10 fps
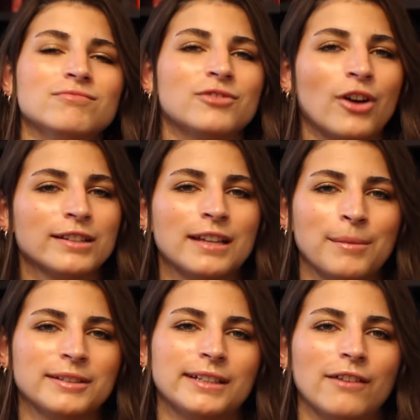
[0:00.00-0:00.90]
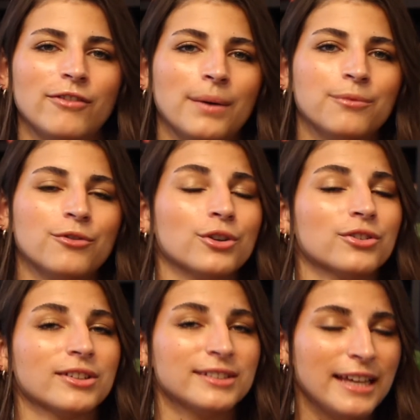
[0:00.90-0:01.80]
try and set myself up for
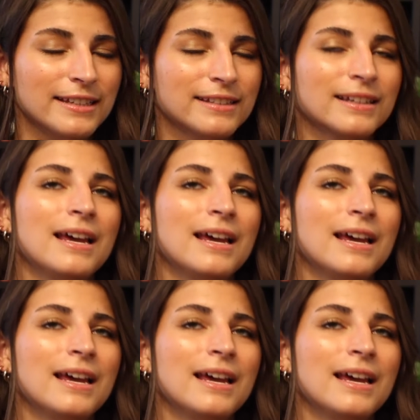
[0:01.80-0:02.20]
success